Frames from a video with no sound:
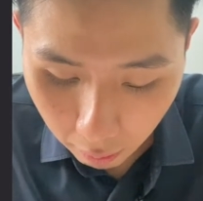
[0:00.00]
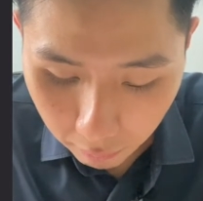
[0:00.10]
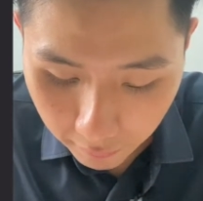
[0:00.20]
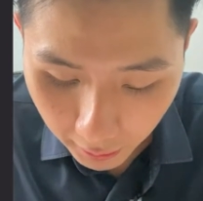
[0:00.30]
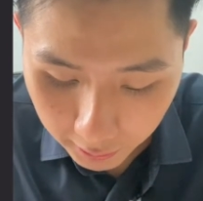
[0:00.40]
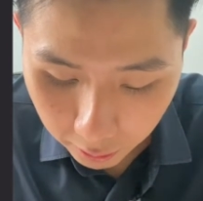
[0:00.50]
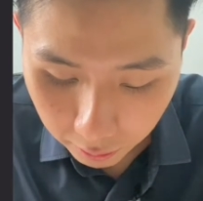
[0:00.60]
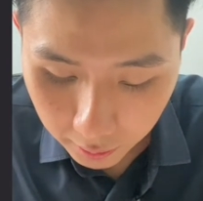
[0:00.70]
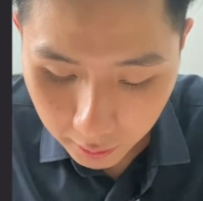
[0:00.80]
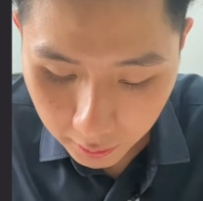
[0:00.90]
value
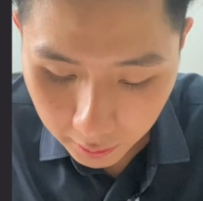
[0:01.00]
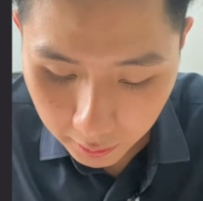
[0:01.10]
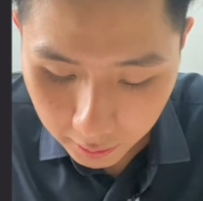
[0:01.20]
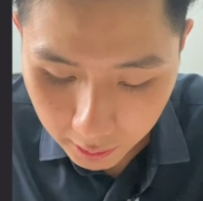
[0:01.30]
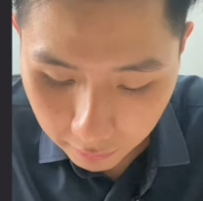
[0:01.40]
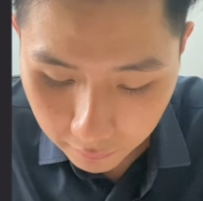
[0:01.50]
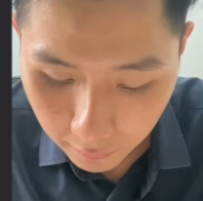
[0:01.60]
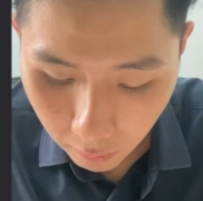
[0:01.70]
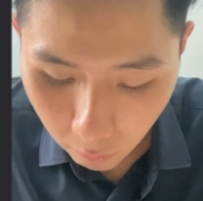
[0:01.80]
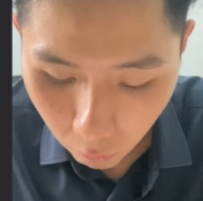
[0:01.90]
diff
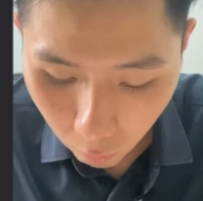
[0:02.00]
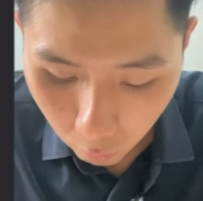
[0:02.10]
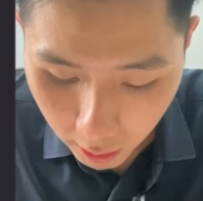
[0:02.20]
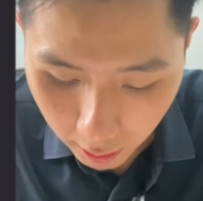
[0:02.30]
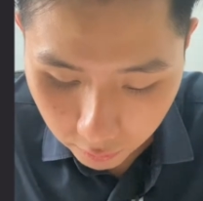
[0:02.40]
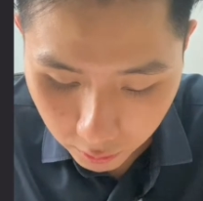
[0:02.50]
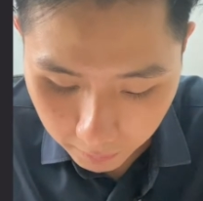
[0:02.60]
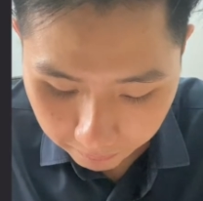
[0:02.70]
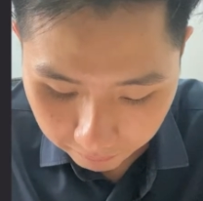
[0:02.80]
100,